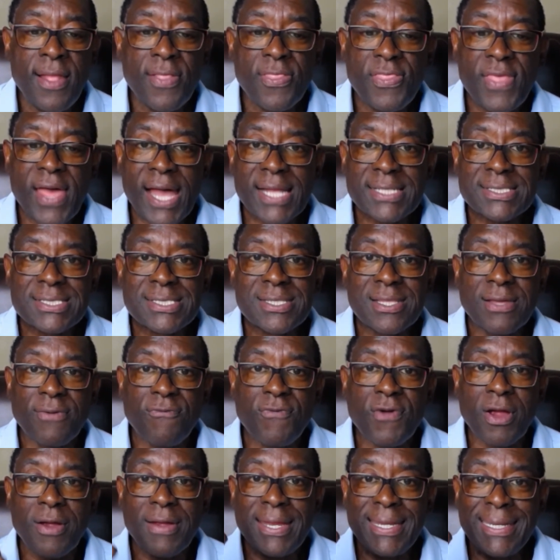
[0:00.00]
That's the
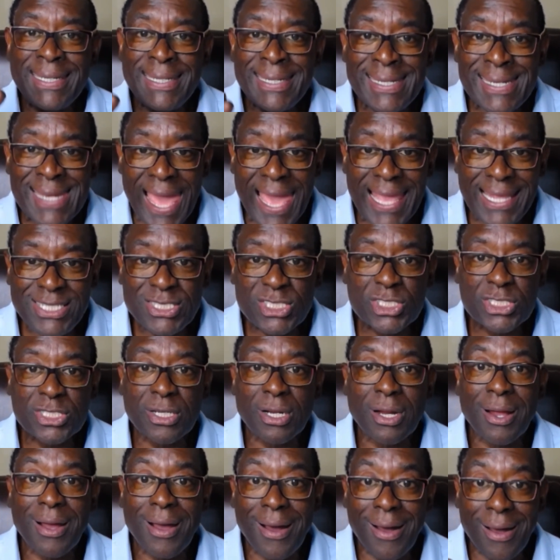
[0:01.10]
very
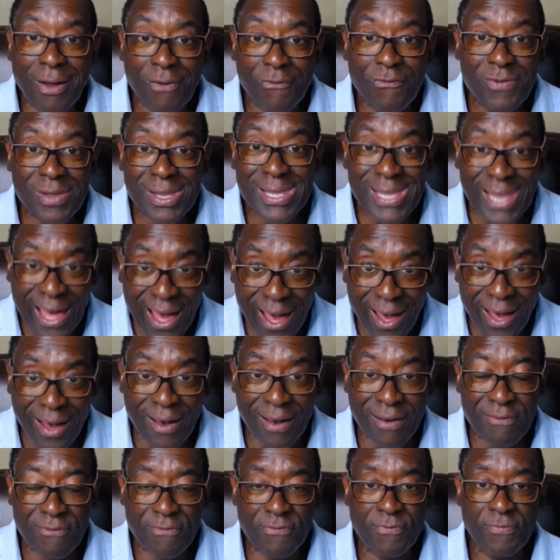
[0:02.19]
nature of
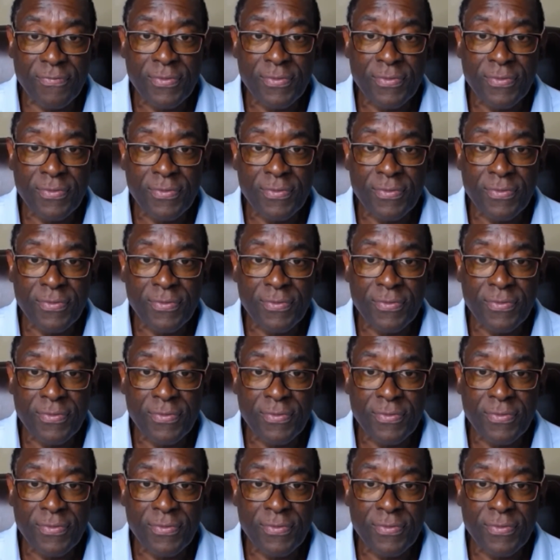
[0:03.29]
love.